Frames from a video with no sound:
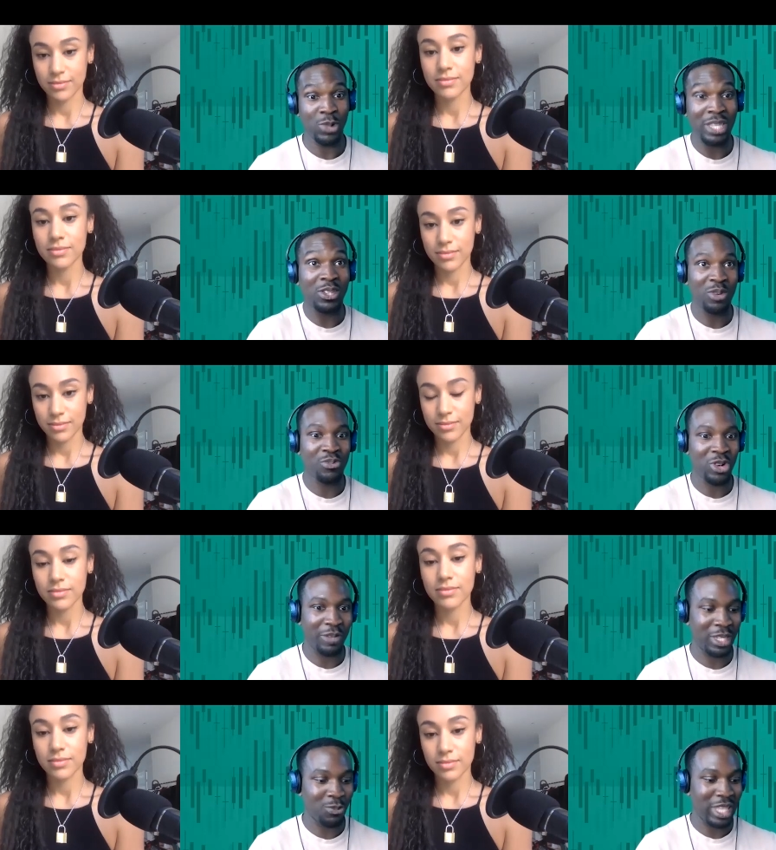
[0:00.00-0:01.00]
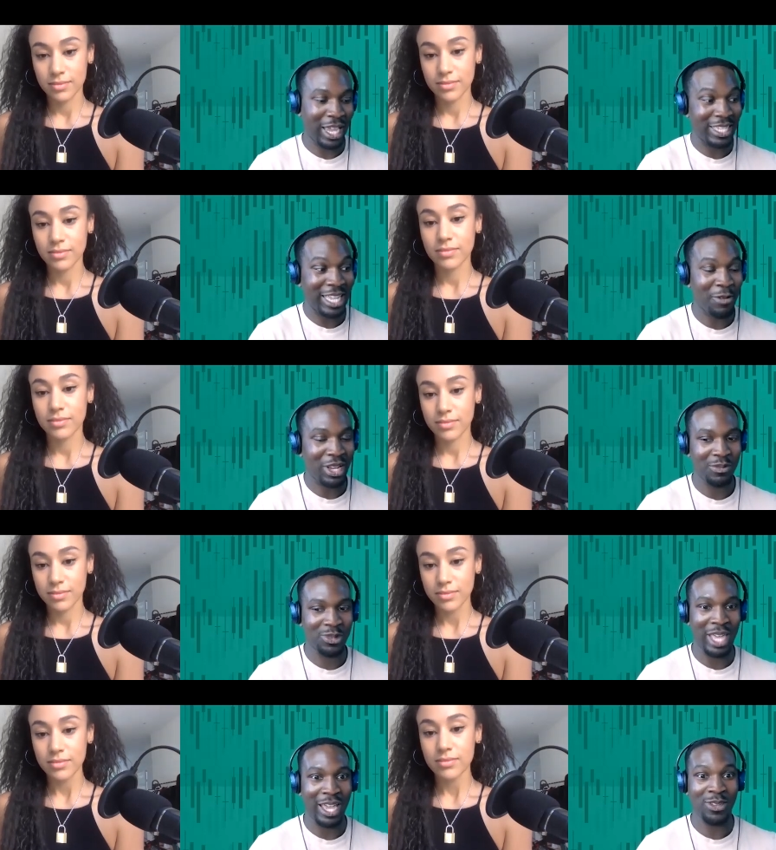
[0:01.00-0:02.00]
Speaker 1: wanted to do a program, there's one I can direct and
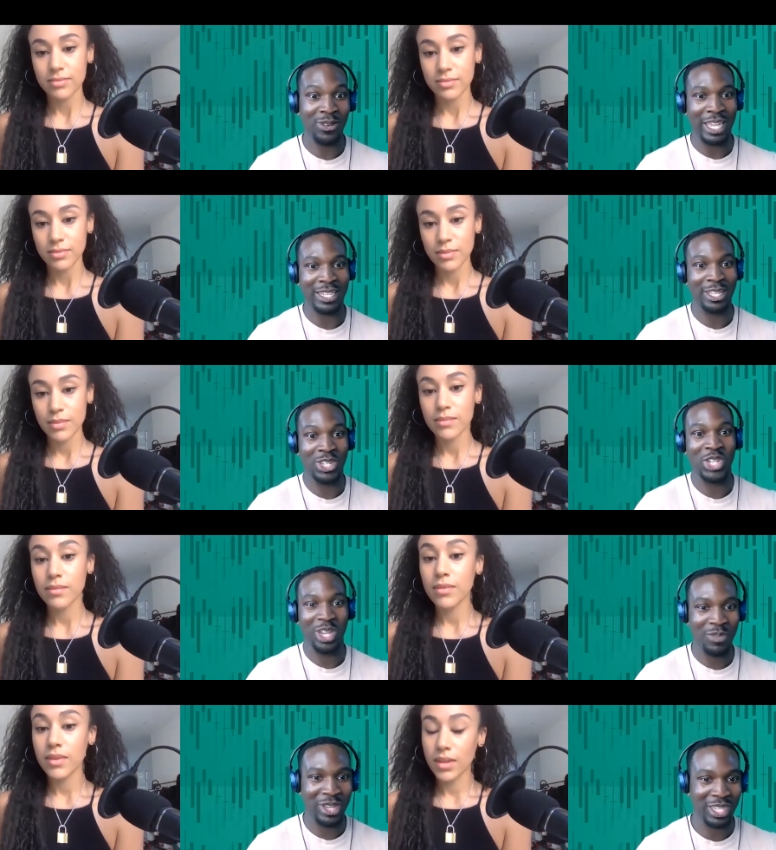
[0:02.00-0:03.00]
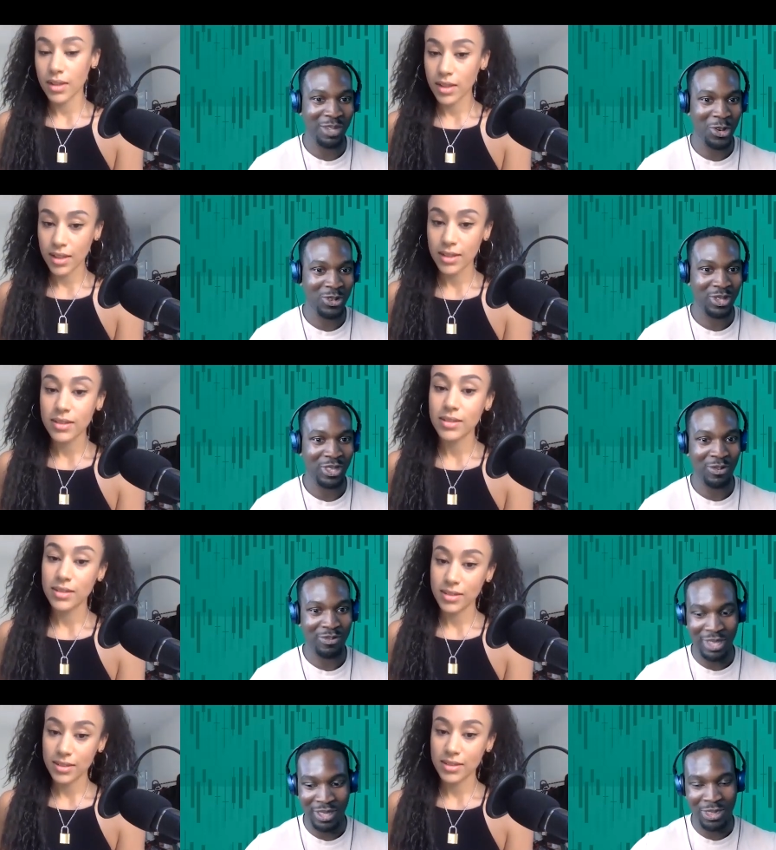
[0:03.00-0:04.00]
do that. I know that it's legitimate, as opposed to the,
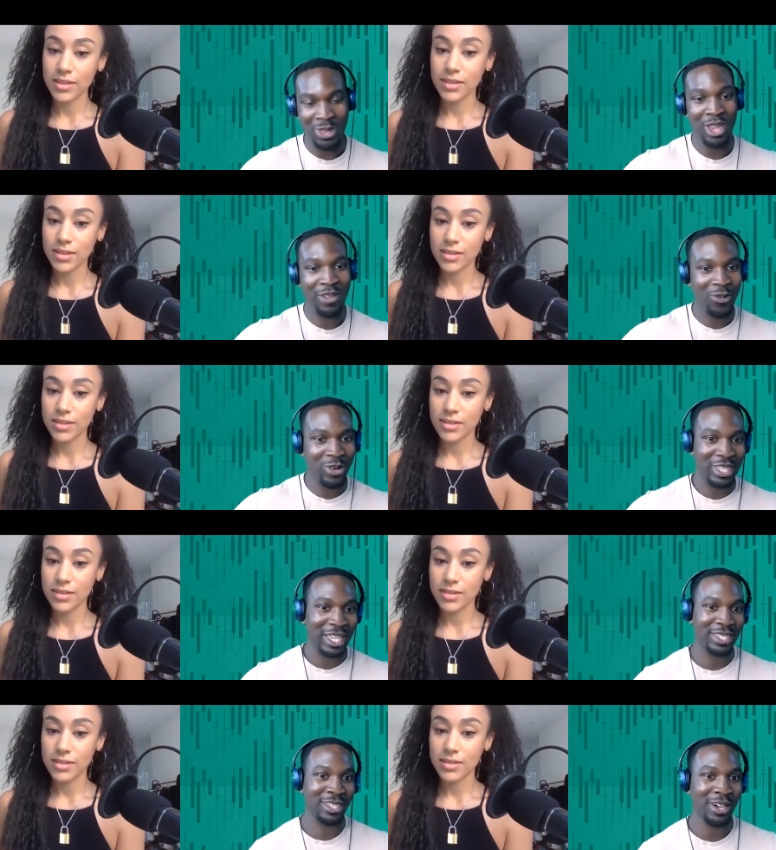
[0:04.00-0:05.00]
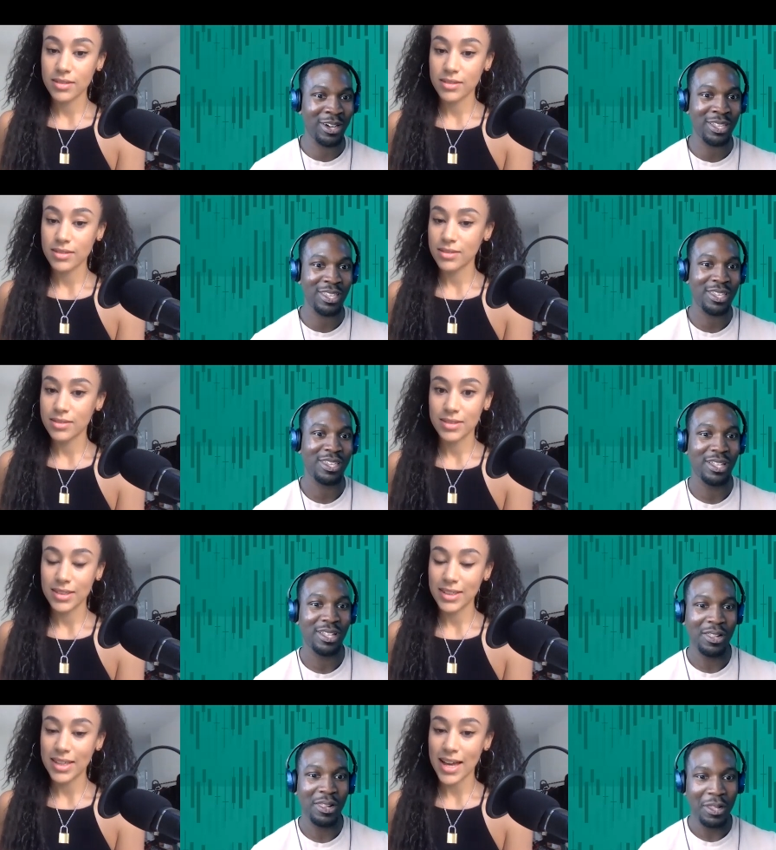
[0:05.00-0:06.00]
the 30, 40 that I see that aren't.
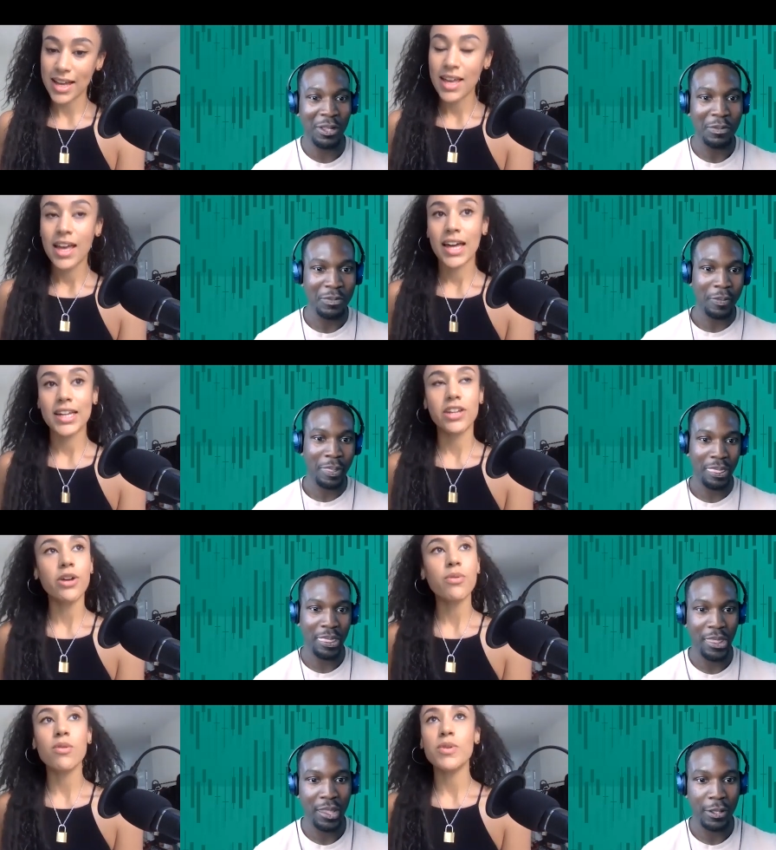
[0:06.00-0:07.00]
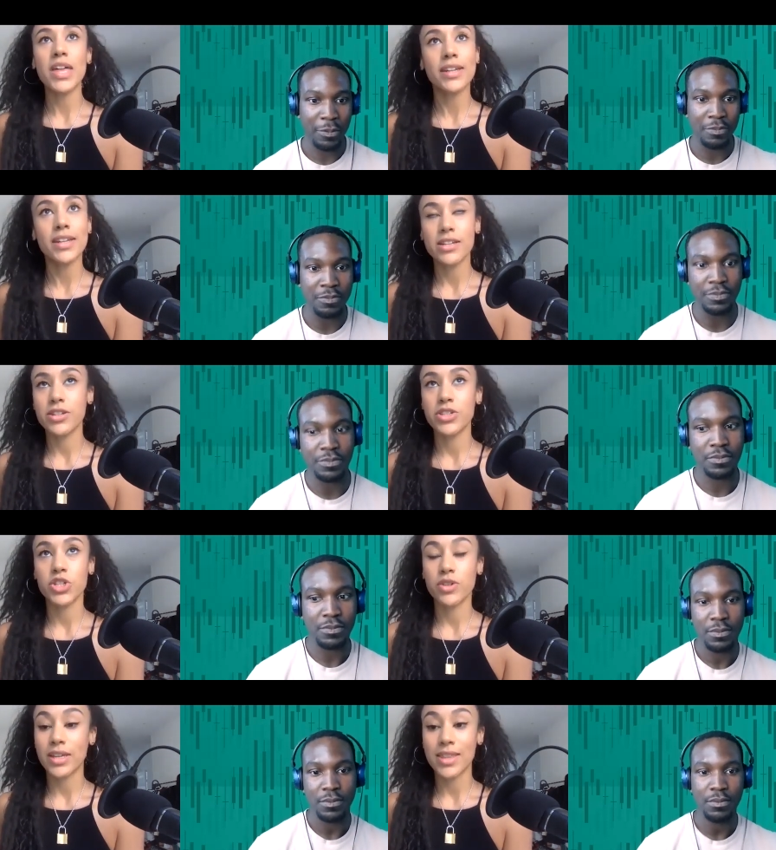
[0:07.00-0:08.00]
Speaker 2: Yeah, and you know what? With any
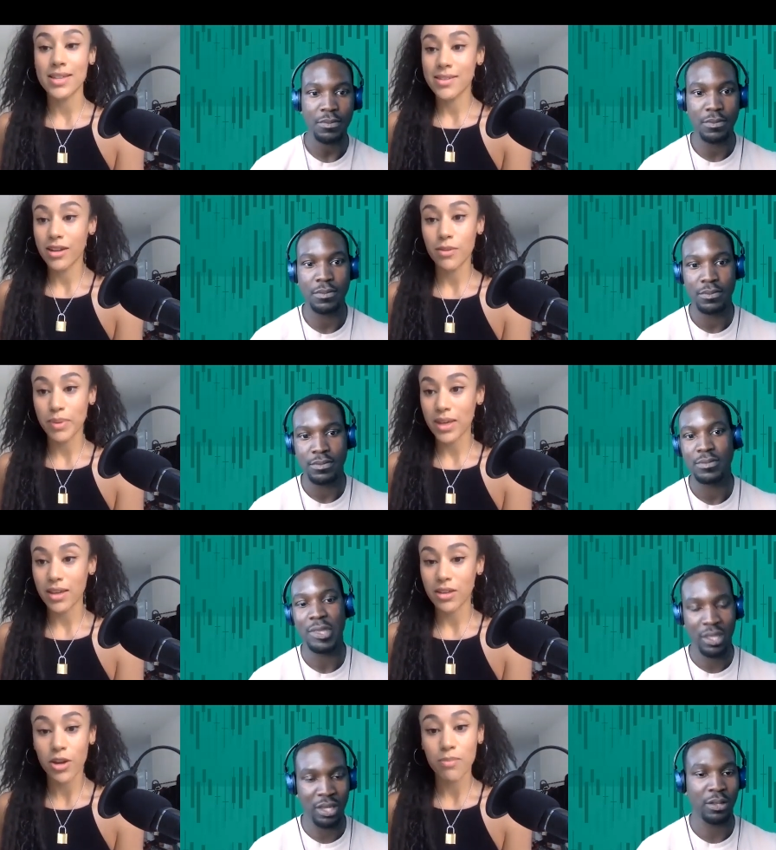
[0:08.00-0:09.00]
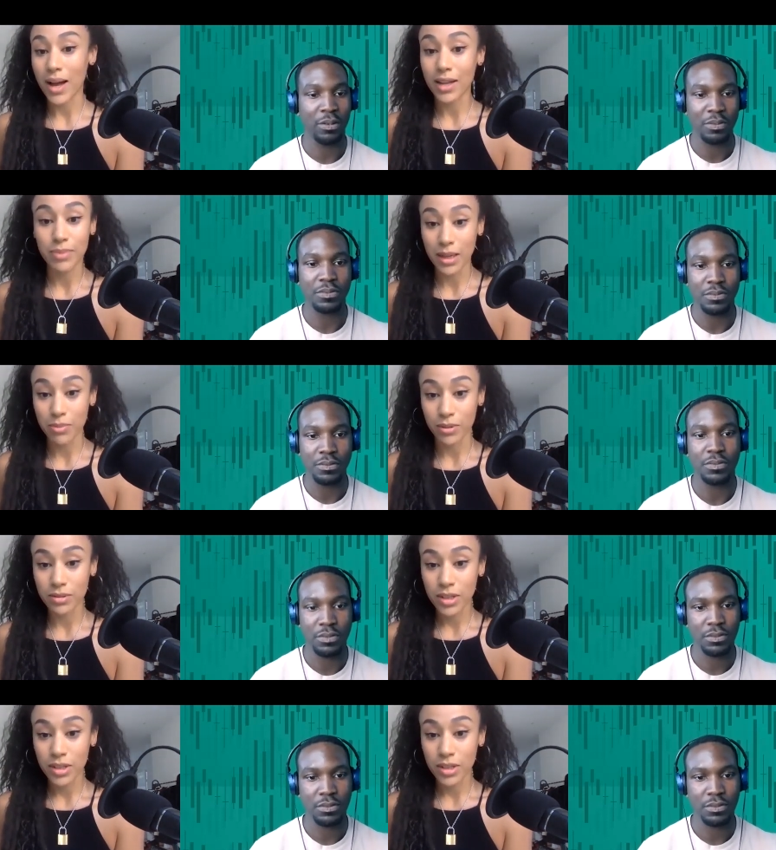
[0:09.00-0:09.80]
industry, there's going to be you know yeah. bad people.